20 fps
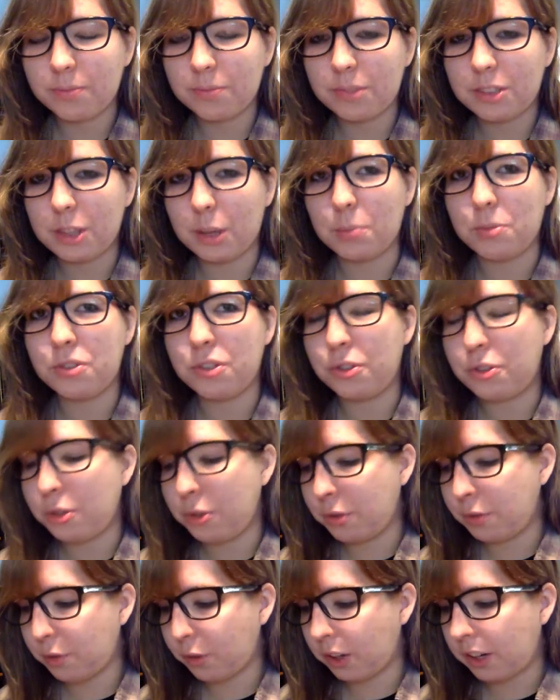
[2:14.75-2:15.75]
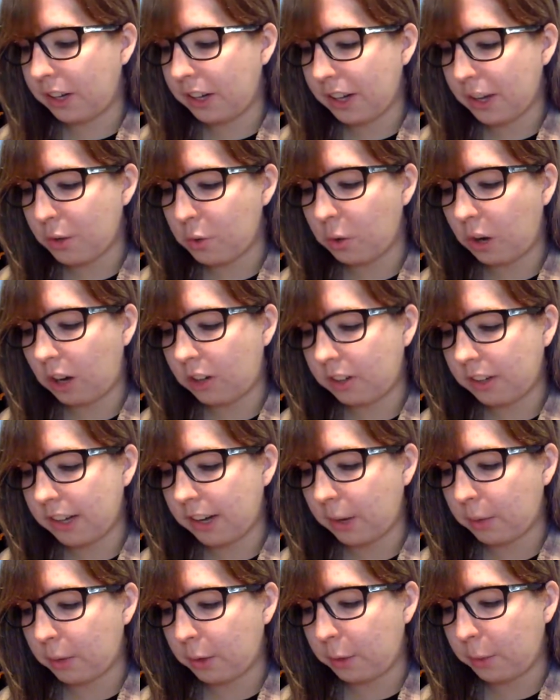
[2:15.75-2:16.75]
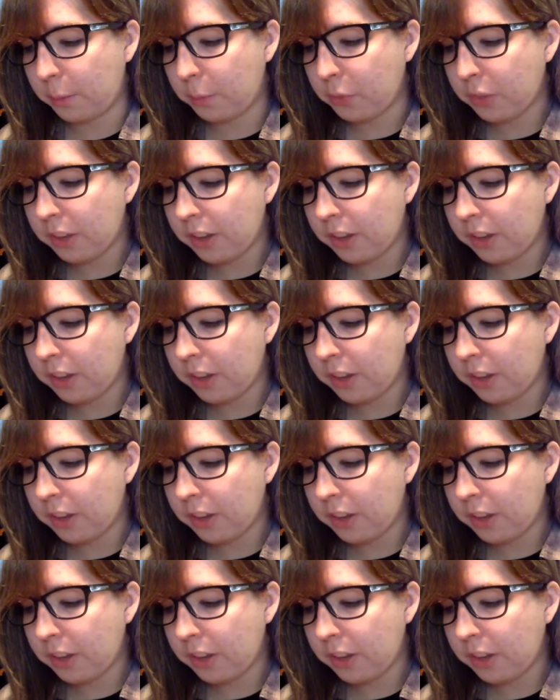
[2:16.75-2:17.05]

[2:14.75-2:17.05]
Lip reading: substitute for inequality. I wrote